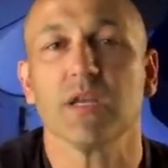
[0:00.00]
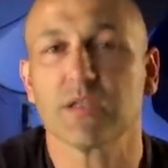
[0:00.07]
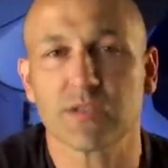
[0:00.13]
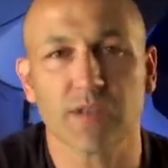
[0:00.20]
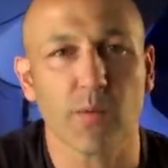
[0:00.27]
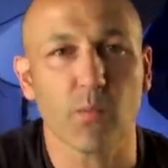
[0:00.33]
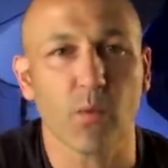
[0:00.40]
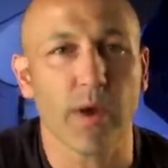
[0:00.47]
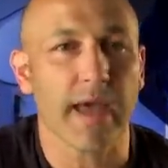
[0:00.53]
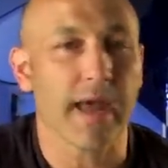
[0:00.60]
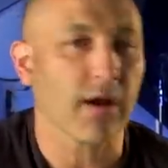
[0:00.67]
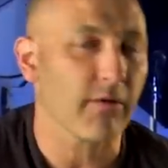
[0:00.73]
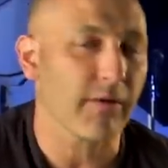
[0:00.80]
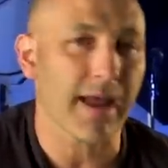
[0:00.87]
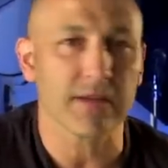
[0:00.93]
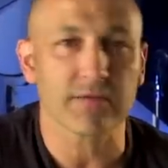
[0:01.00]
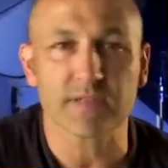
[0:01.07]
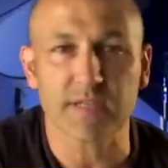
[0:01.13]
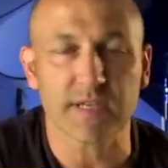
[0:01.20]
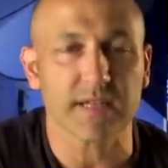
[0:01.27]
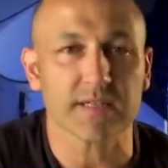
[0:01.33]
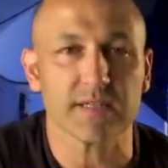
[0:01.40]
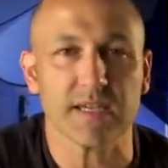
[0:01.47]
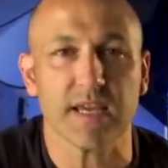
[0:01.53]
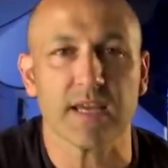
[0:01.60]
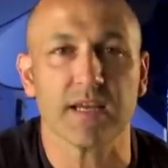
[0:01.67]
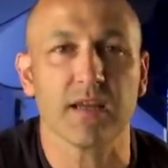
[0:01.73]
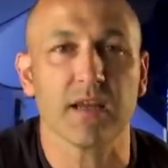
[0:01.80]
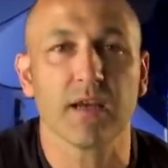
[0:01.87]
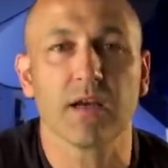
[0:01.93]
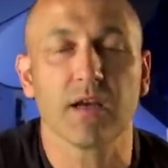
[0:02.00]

somewhere around 16